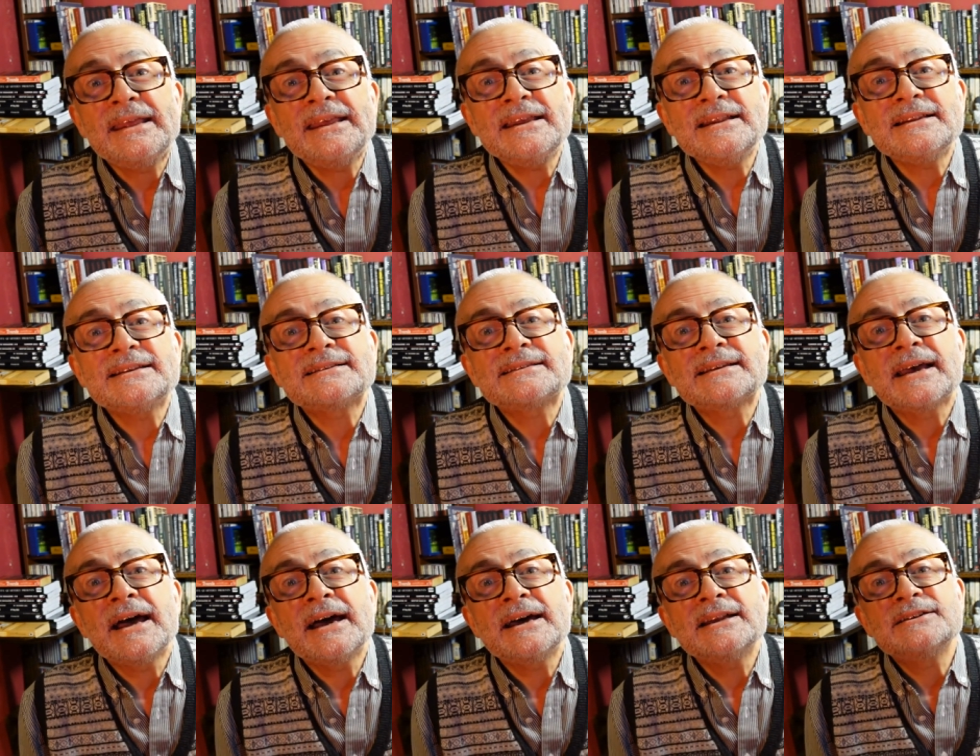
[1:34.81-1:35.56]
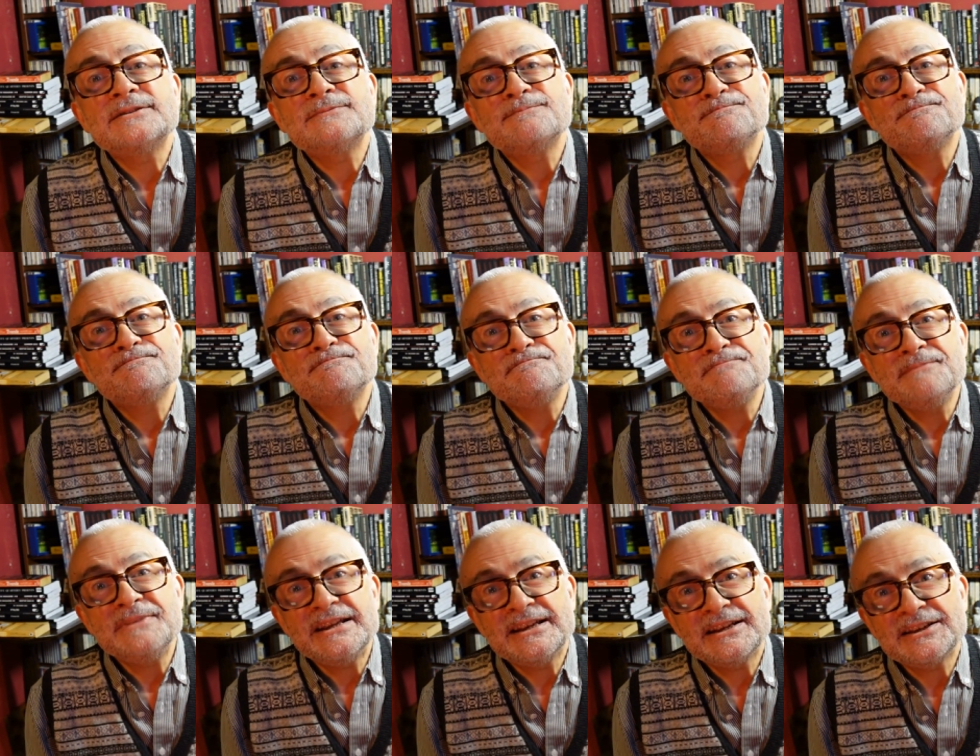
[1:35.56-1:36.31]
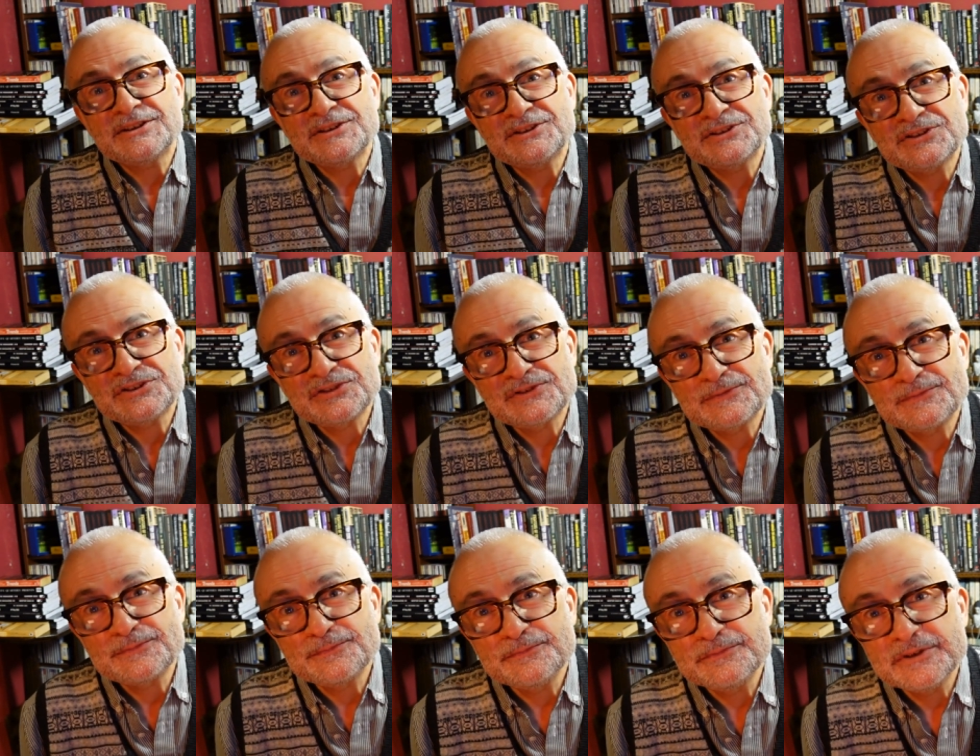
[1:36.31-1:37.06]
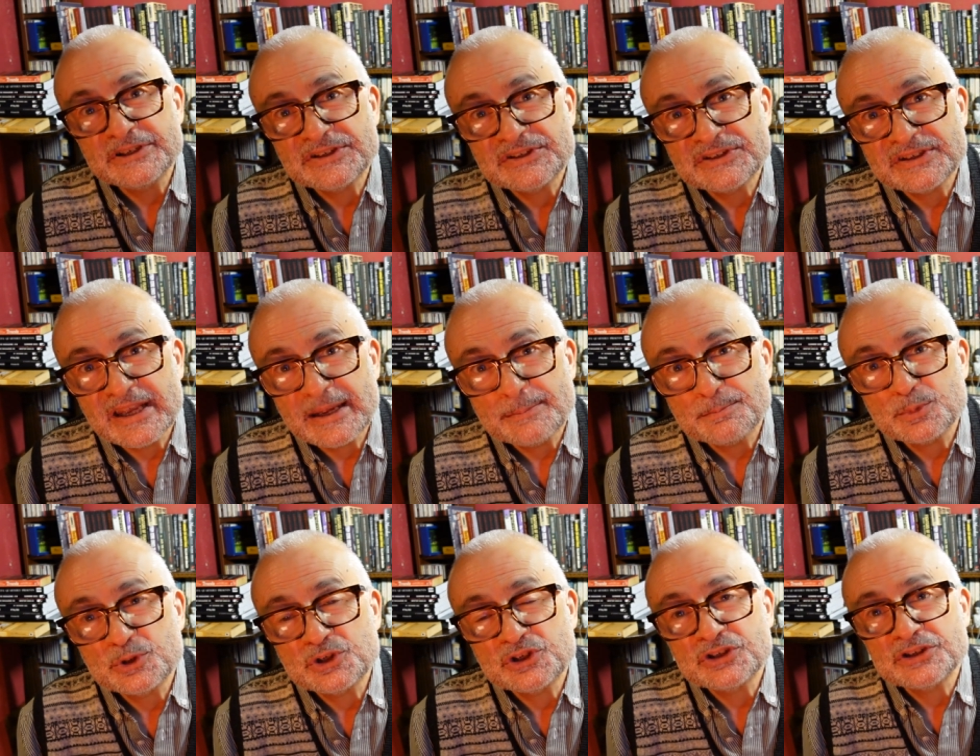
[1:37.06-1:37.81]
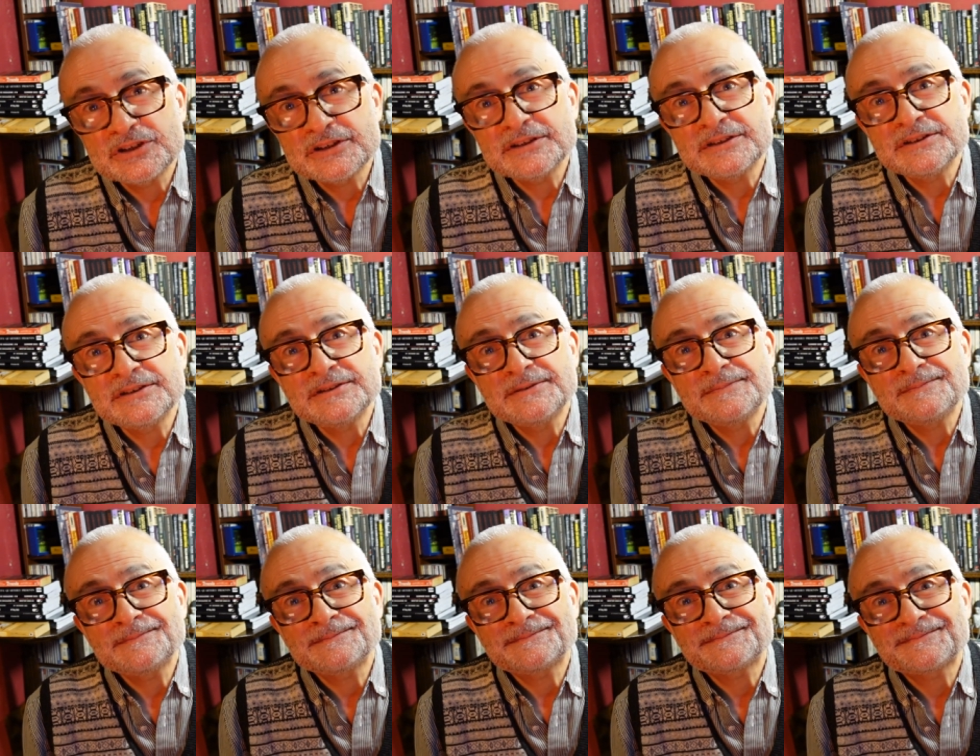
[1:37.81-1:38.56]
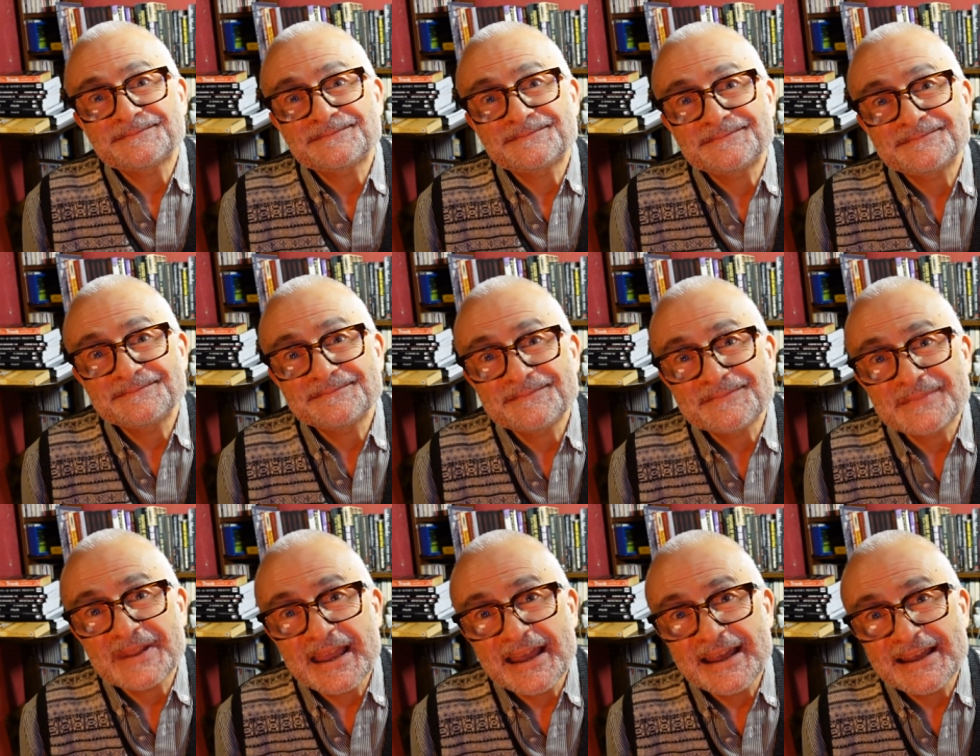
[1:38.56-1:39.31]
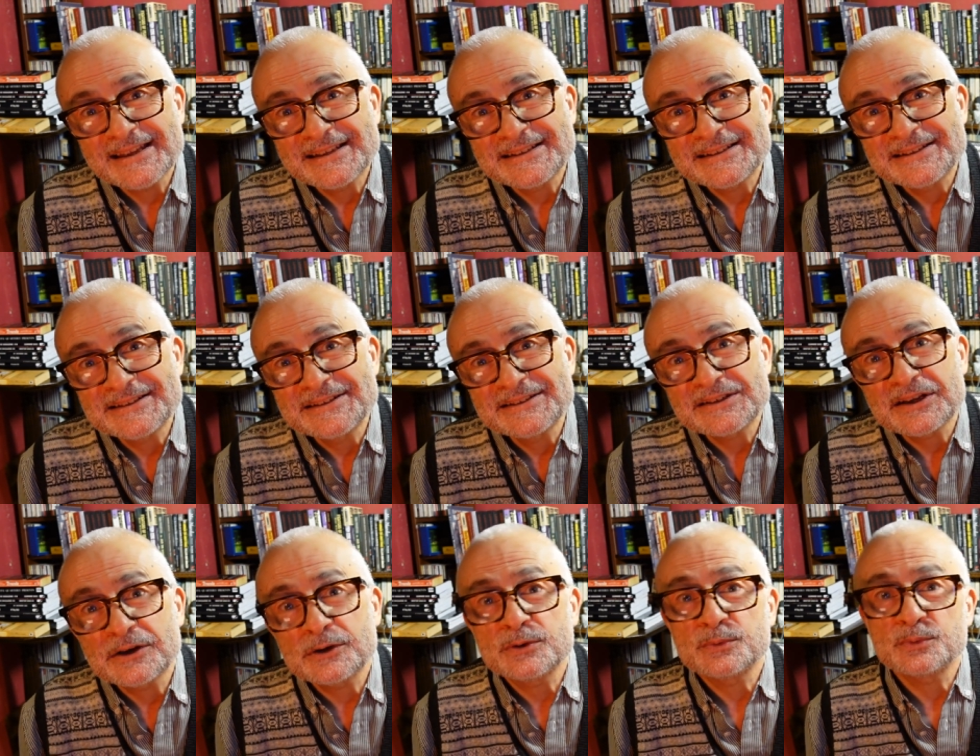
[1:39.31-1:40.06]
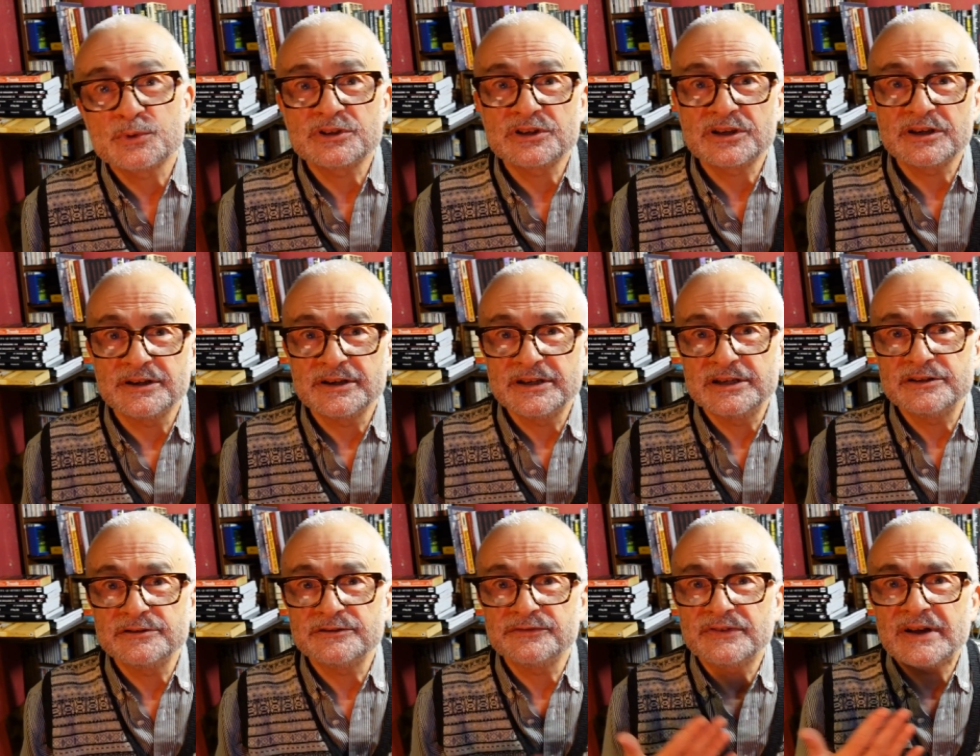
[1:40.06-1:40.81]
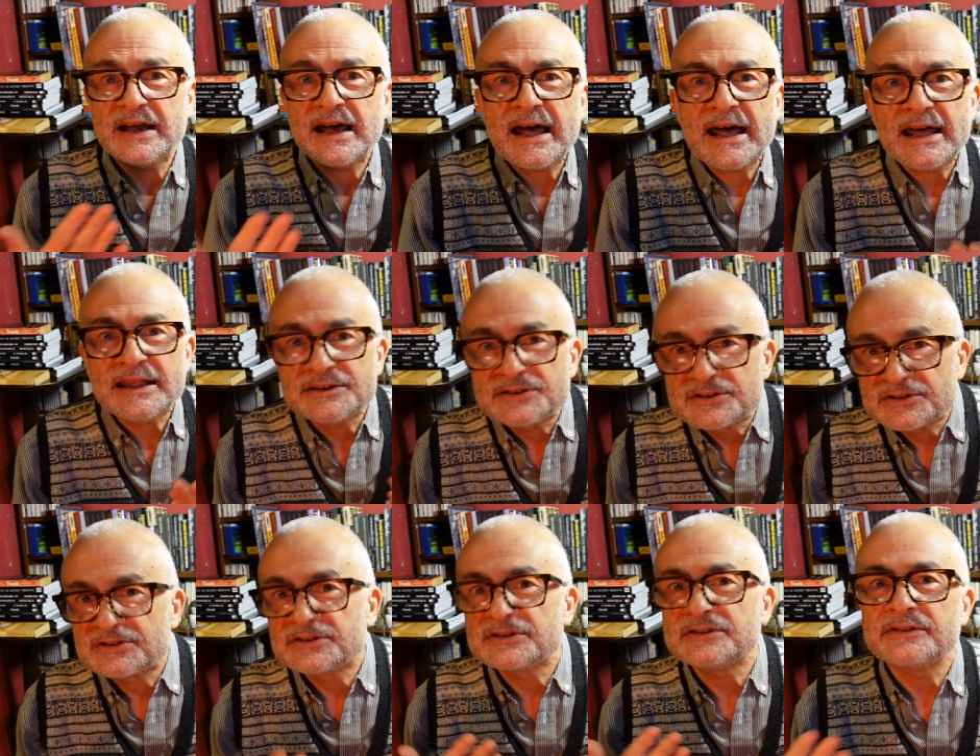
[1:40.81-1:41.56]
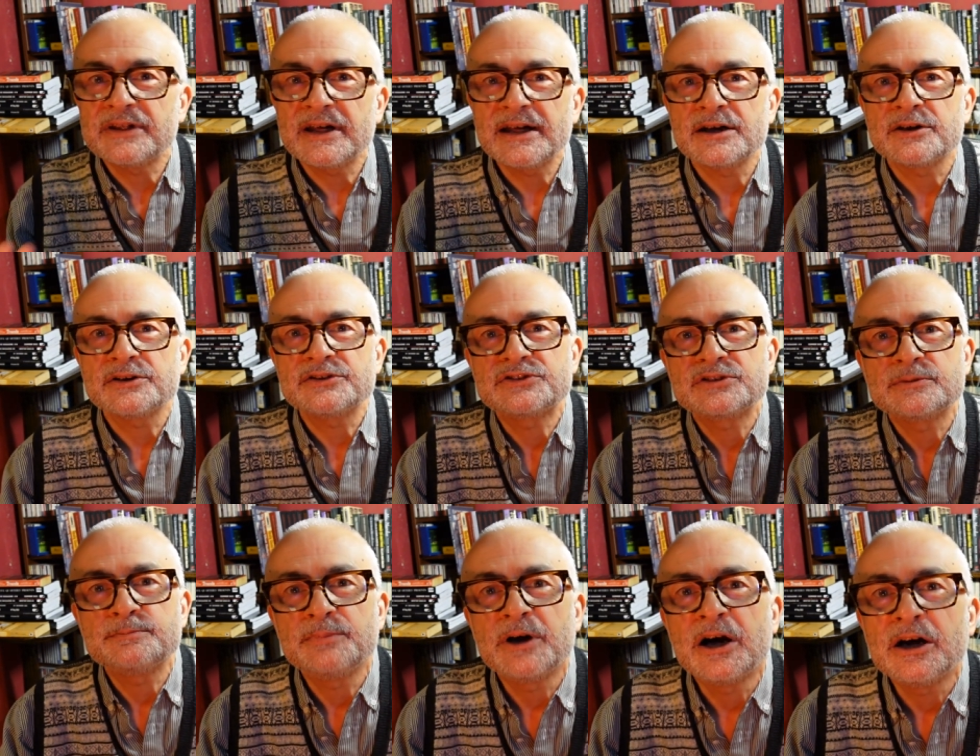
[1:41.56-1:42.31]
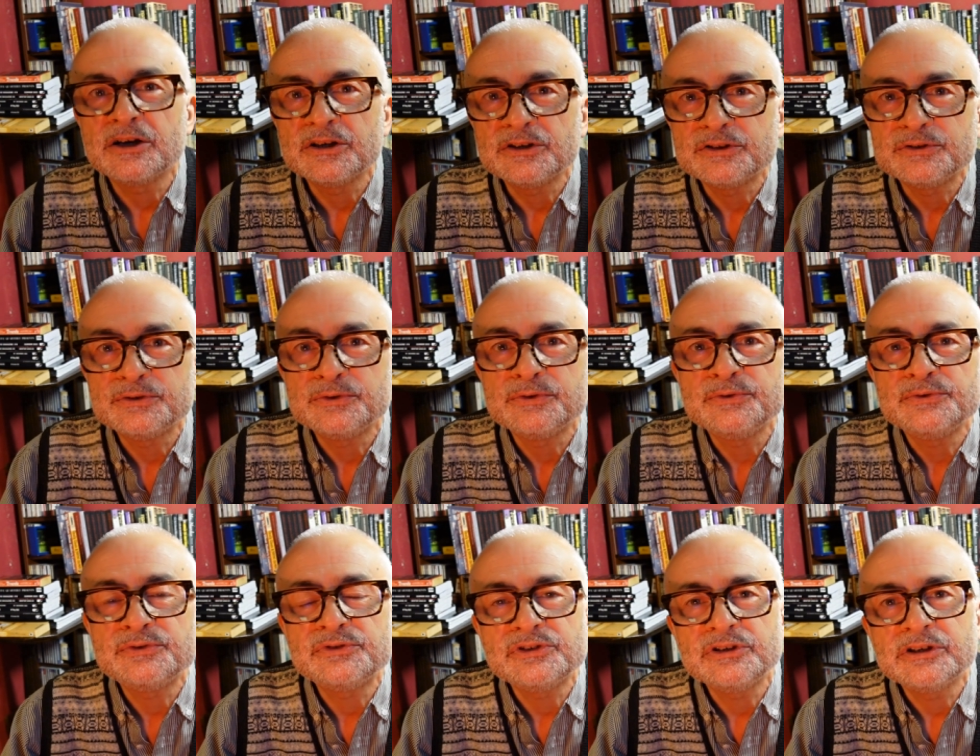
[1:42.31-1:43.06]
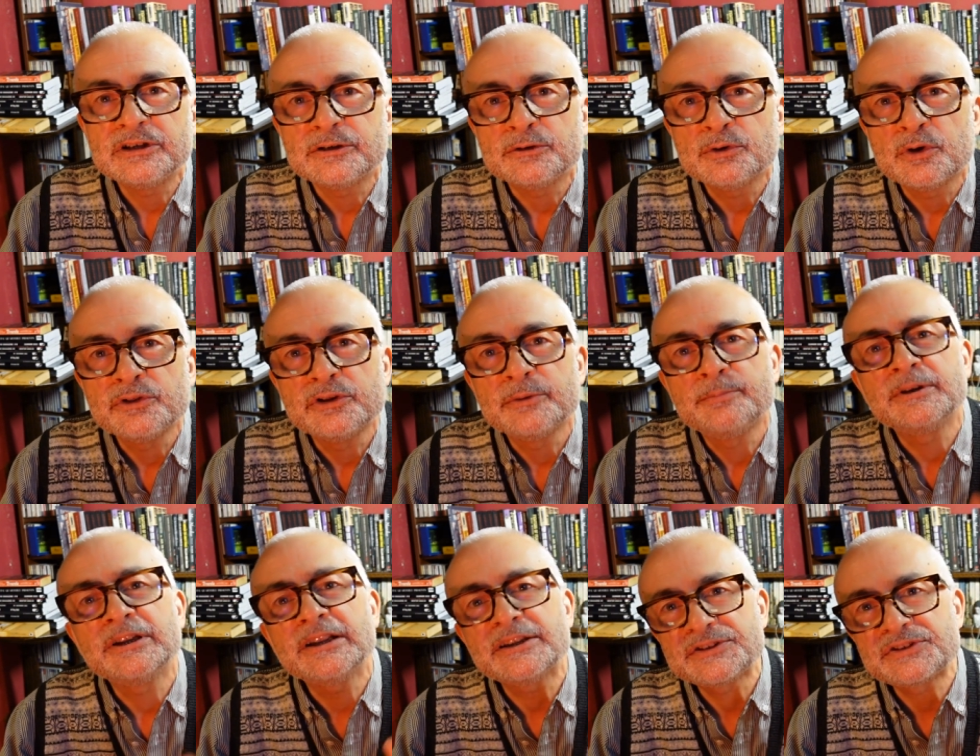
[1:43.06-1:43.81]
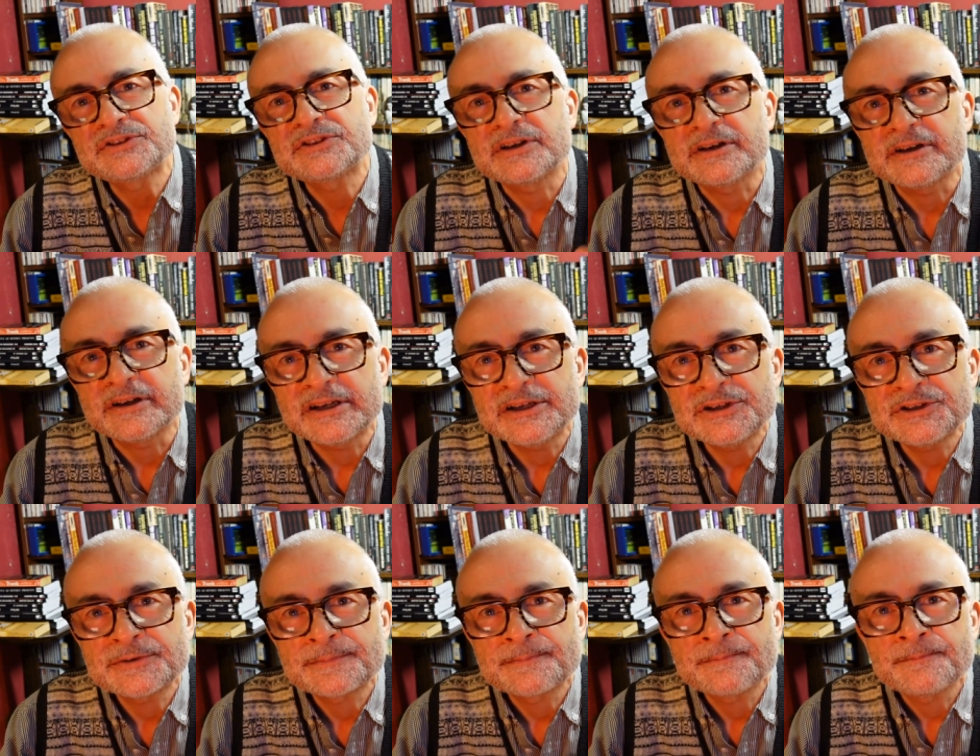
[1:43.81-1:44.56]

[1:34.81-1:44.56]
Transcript: It's had mixed reception and I would kind of add to that, I suppose, you know, on the plus side,